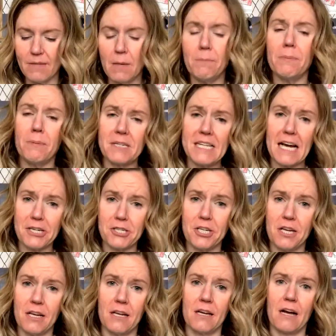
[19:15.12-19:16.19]
But
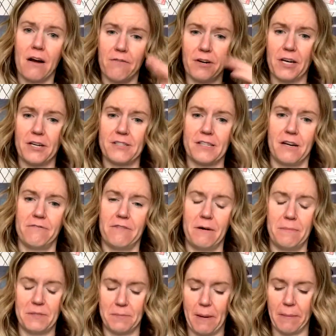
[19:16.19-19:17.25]
protection, covering yourself
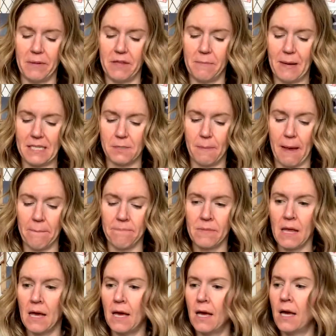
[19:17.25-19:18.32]
up is probably the best bet.
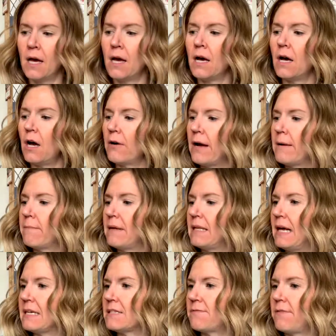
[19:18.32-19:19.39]
All right, my
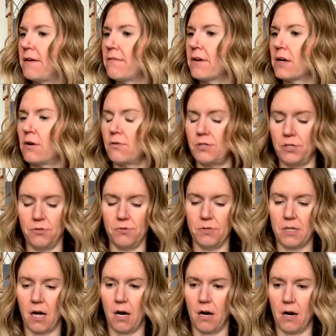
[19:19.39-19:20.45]
last favorite
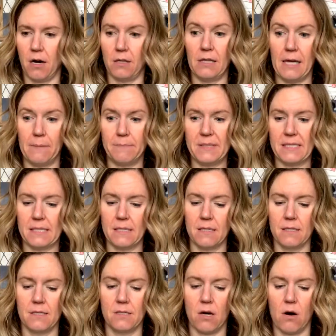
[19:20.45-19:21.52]
go-tos are lips.
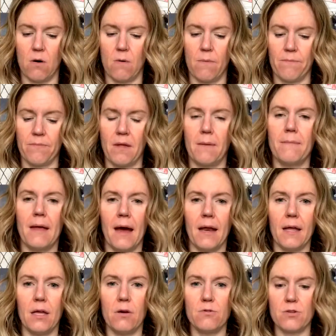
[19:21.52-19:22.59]
So I'm not
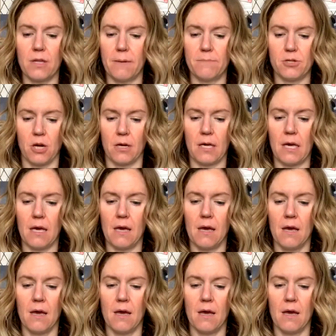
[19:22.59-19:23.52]
a huge lip junkie.